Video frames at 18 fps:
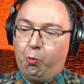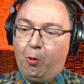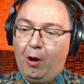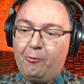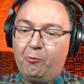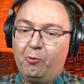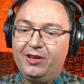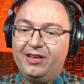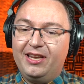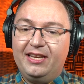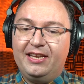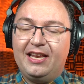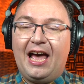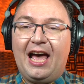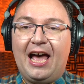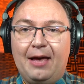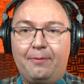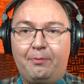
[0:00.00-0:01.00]
what would need
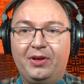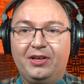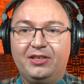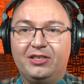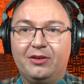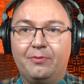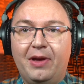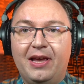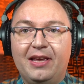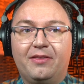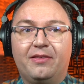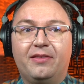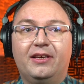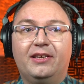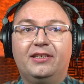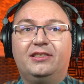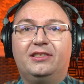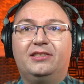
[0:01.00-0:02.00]
to happen to make
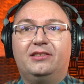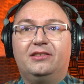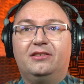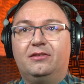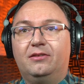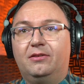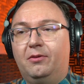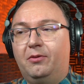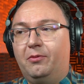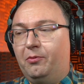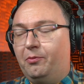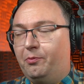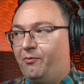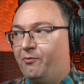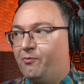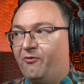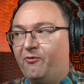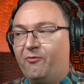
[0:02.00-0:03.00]
this
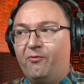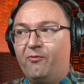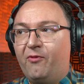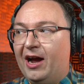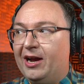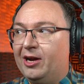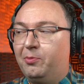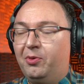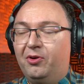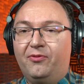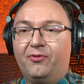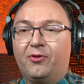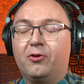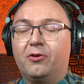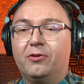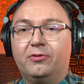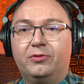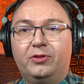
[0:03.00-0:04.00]
viable
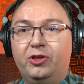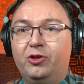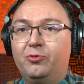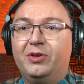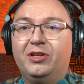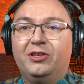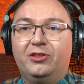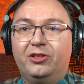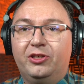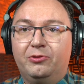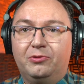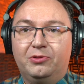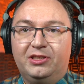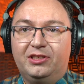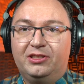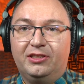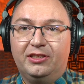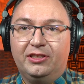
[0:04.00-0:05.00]
for human
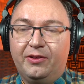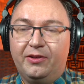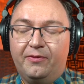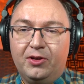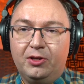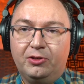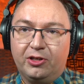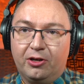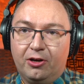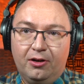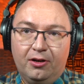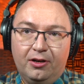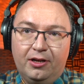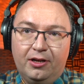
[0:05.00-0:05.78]
use in the future?